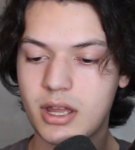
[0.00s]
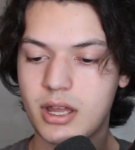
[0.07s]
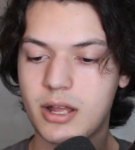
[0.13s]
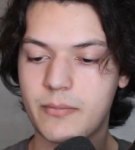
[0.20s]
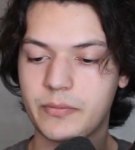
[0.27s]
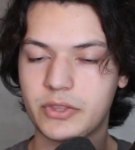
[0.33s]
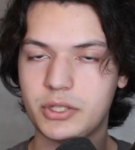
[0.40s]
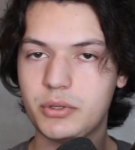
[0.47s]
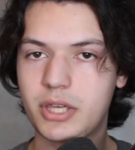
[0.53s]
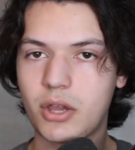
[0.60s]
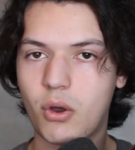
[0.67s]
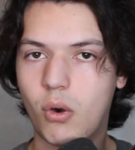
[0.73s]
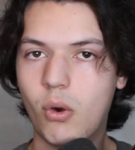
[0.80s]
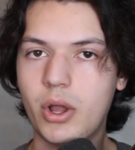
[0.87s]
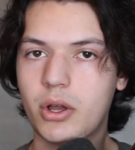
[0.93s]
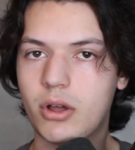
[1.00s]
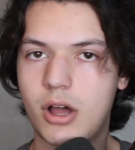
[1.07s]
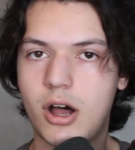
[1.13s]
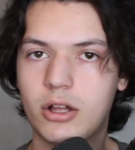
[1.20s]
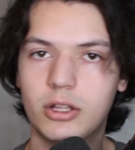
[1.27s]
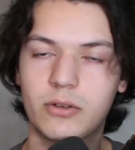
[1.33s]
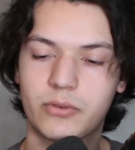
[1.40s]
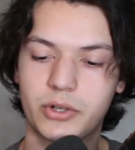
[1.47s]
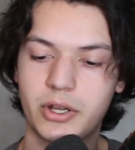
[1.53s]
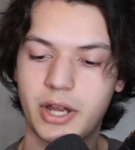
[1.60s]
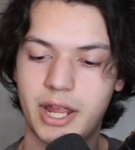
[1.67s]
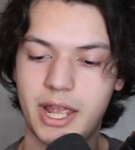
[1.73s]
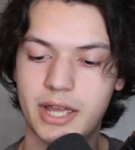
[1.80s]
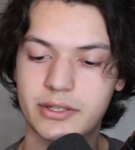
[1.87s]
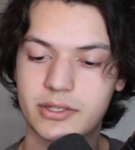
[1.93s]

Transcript: you get oil all over your hands.